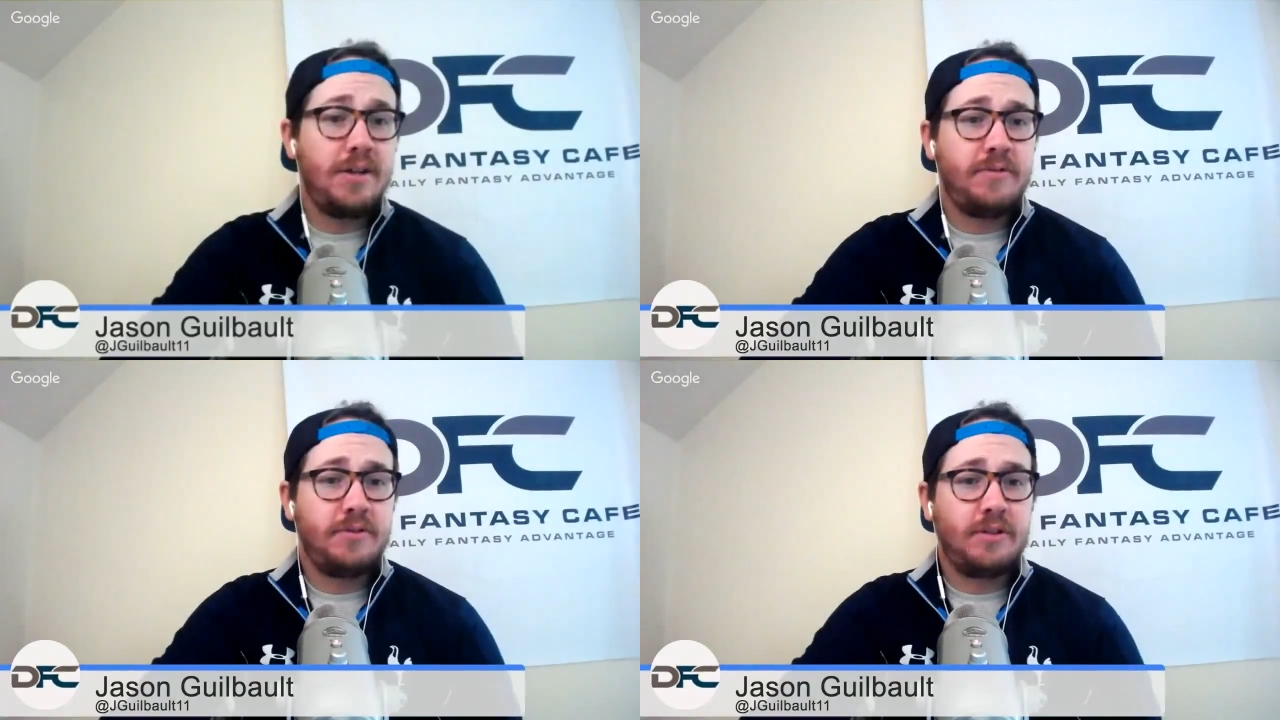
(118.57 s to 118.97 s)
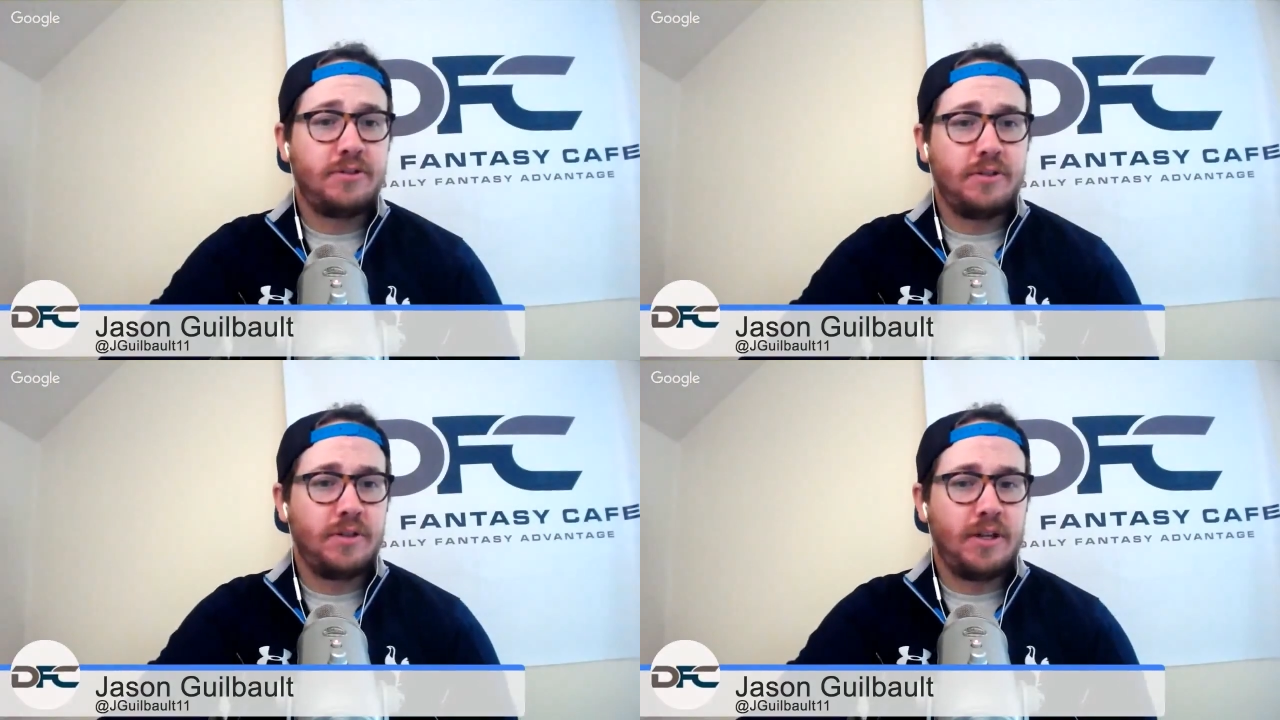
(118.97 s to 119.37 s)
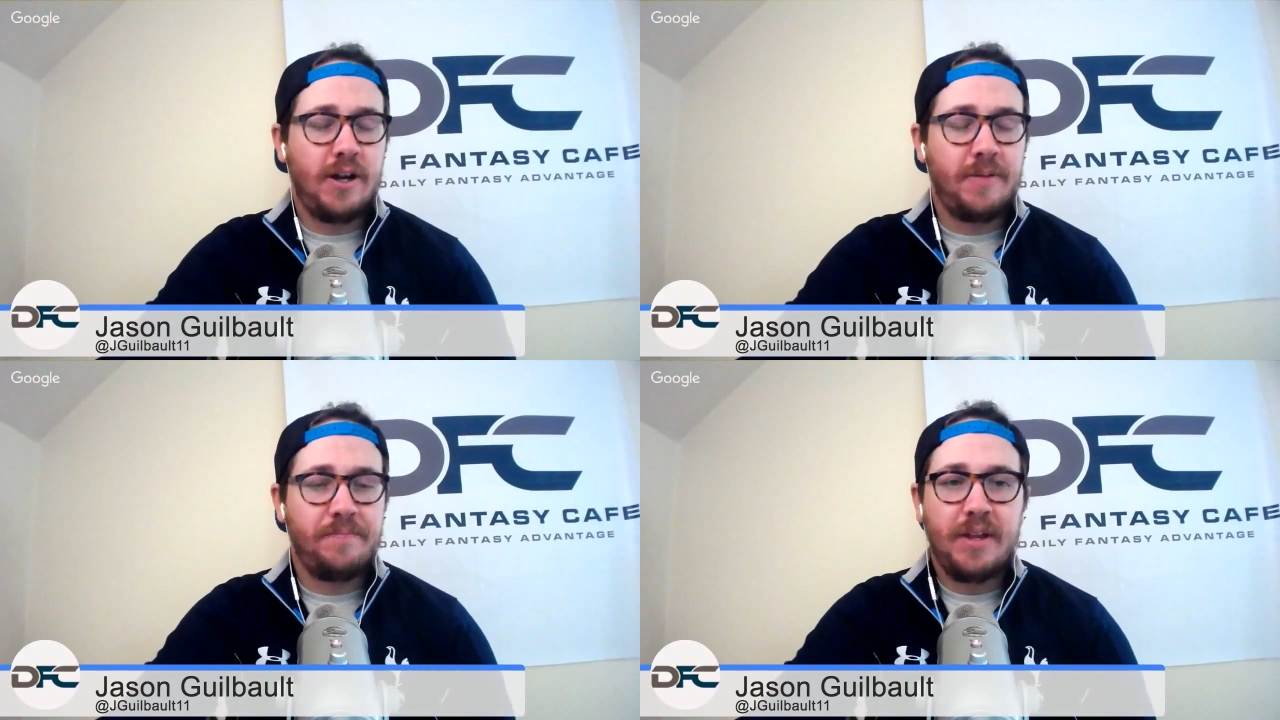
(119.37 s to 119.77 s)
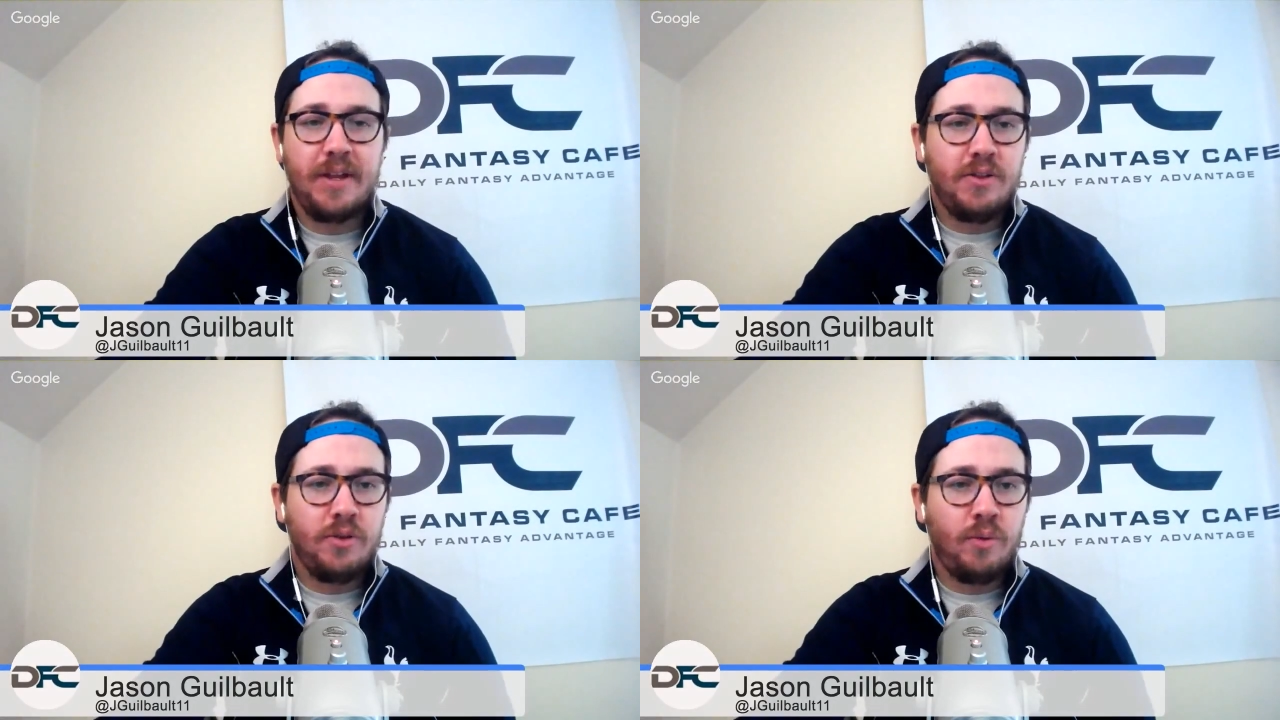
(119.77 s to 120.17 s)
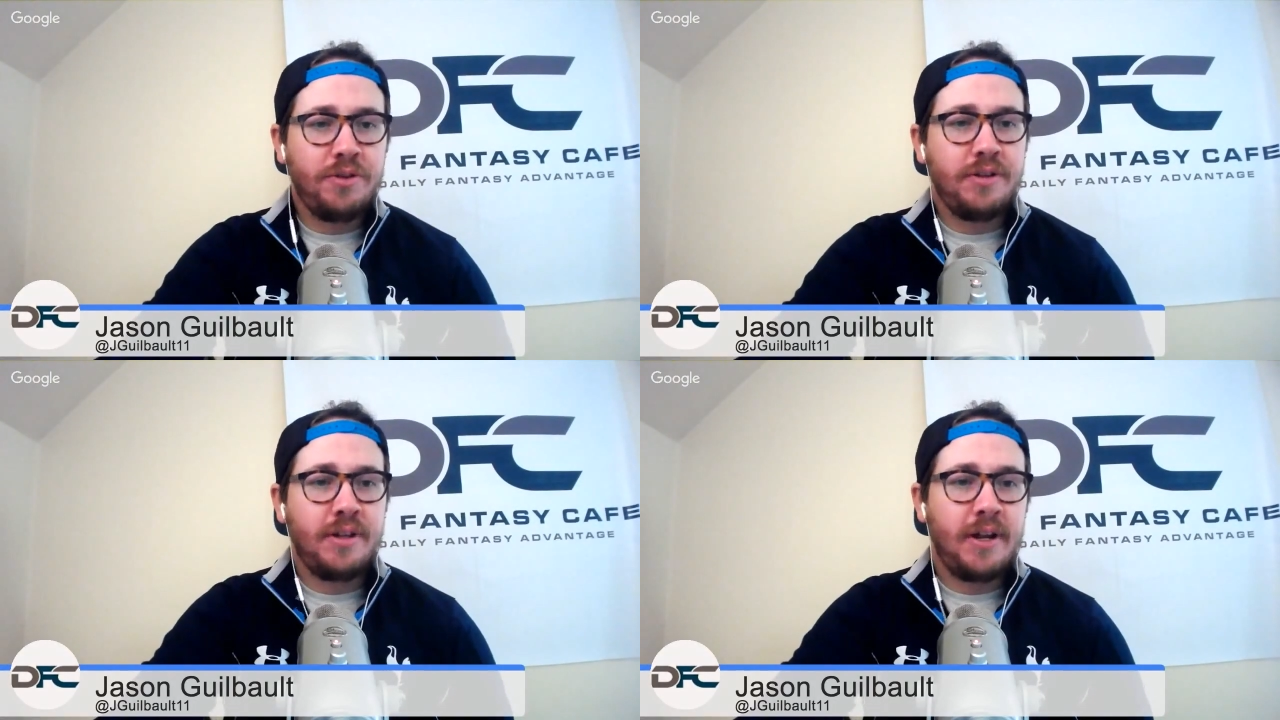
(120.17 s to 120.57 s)
things. so. And I, the one
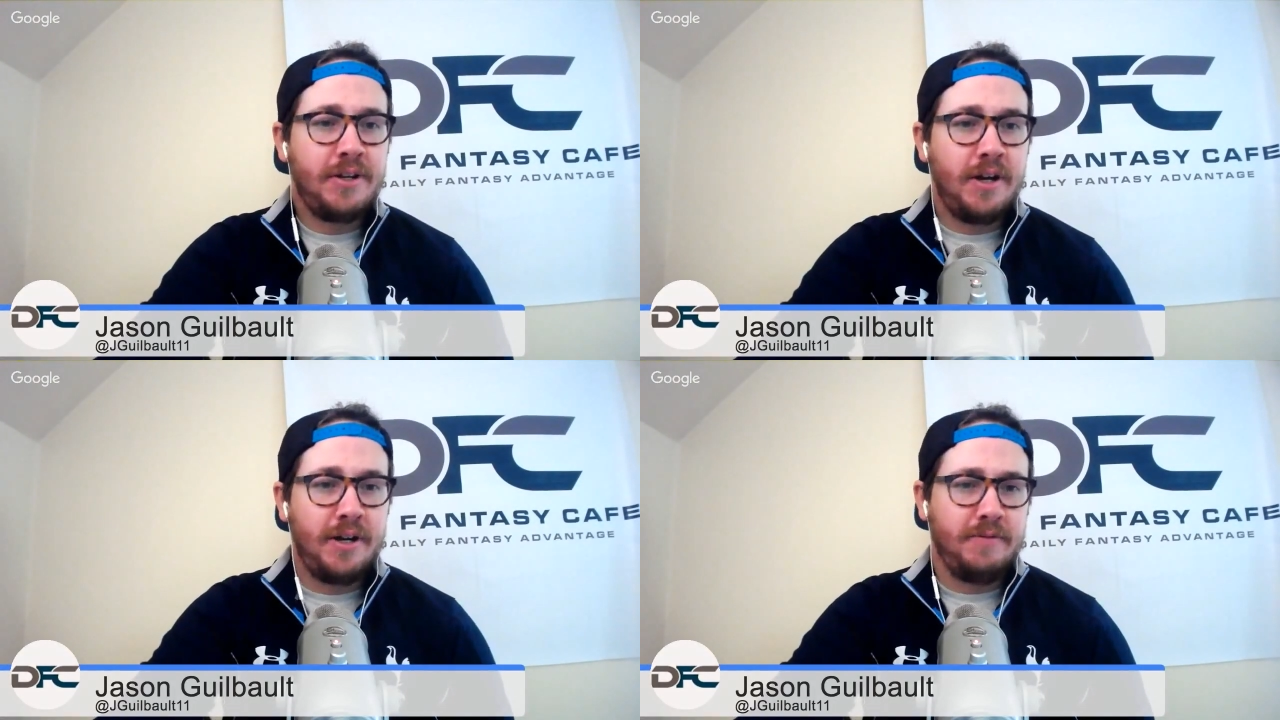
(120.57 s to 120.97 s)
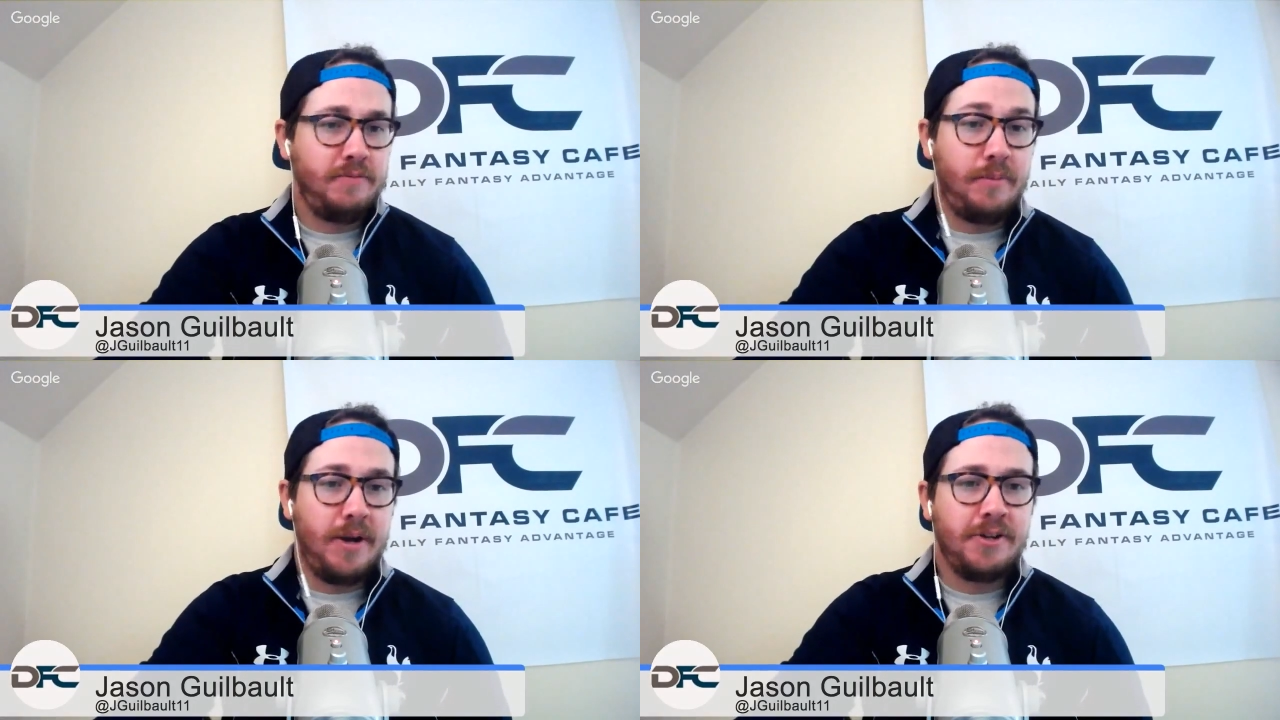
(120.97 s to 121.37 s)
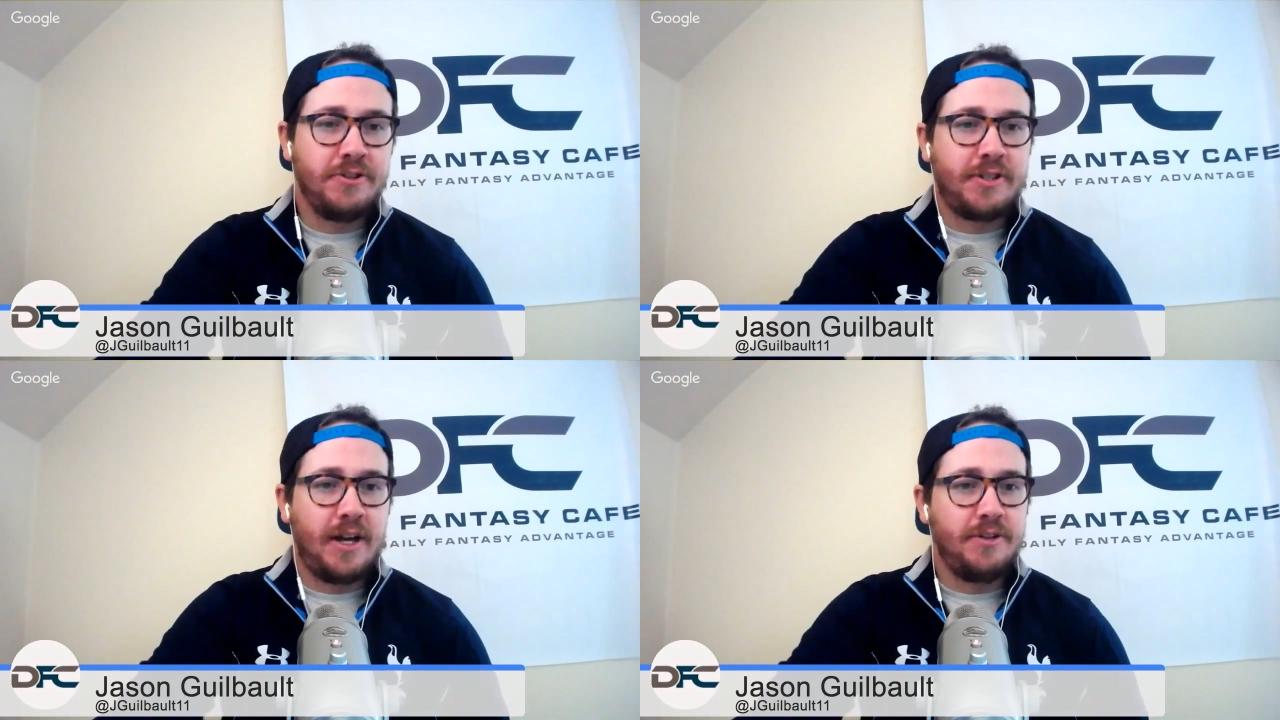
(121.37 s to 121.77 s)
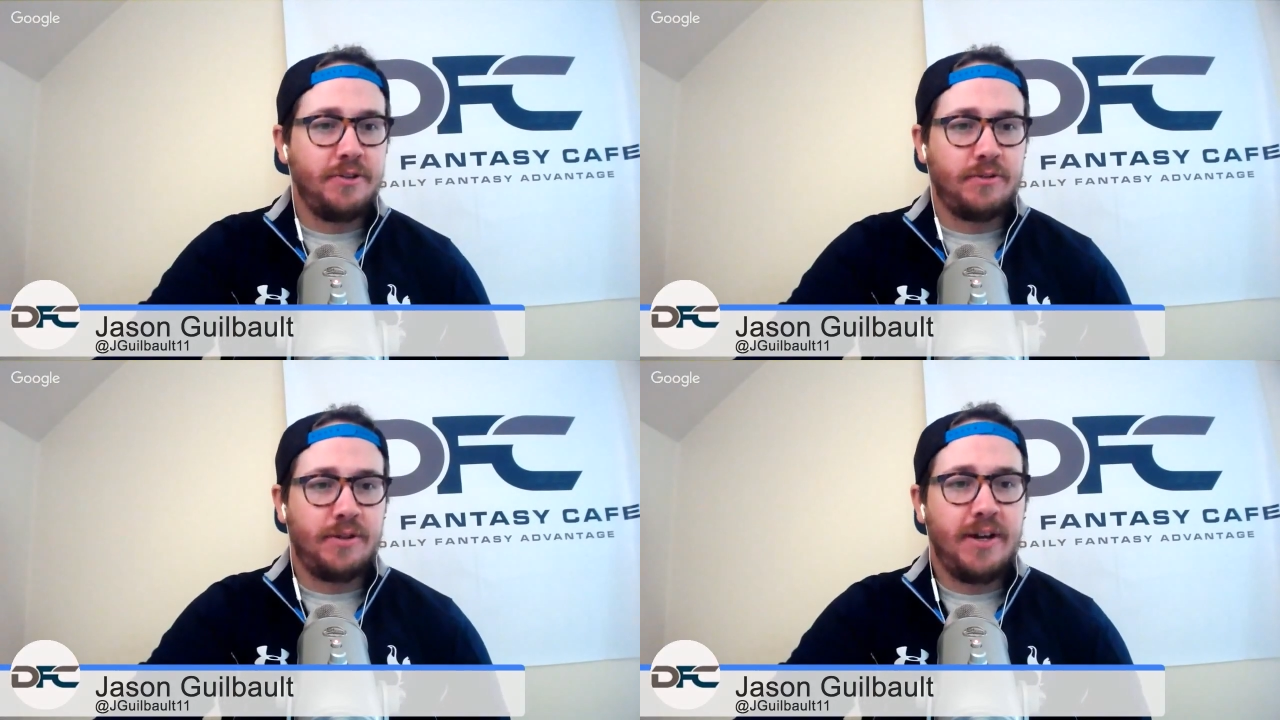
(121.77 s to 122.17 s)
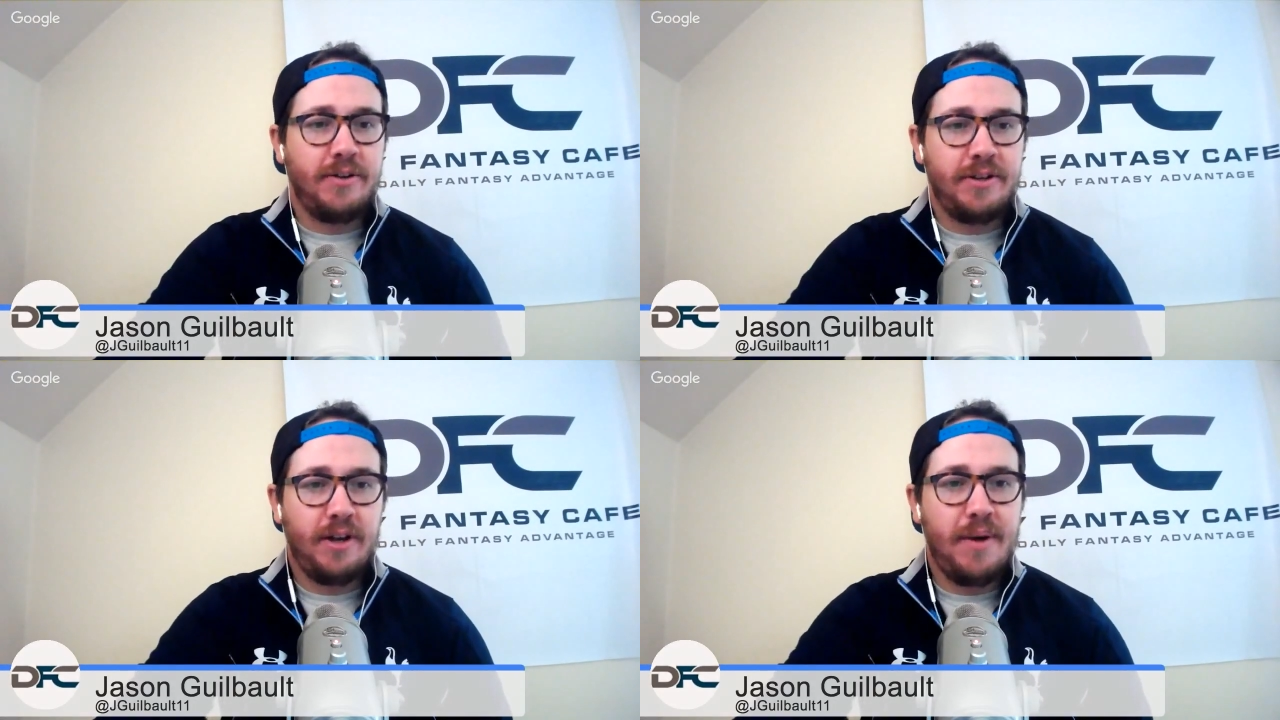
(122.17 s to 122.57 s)
thing that I, I, I mean, I just kind of noticed right now,
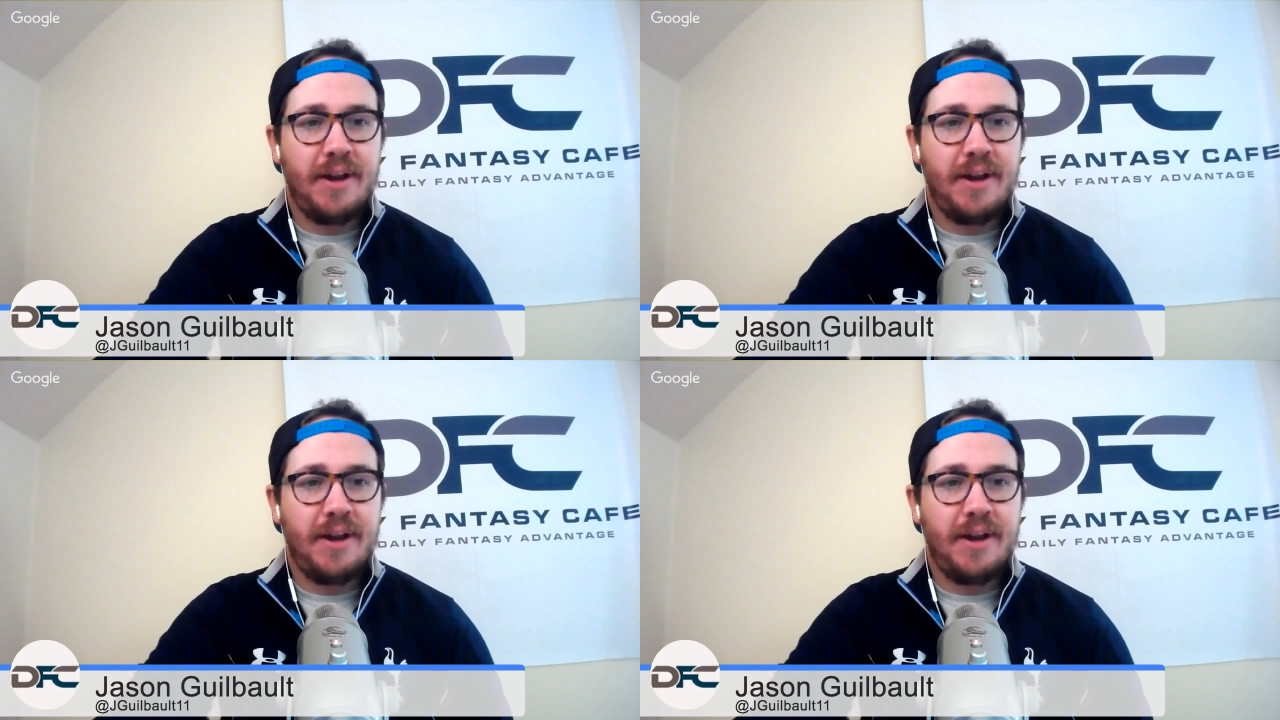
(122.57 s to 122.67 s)
Eli Manning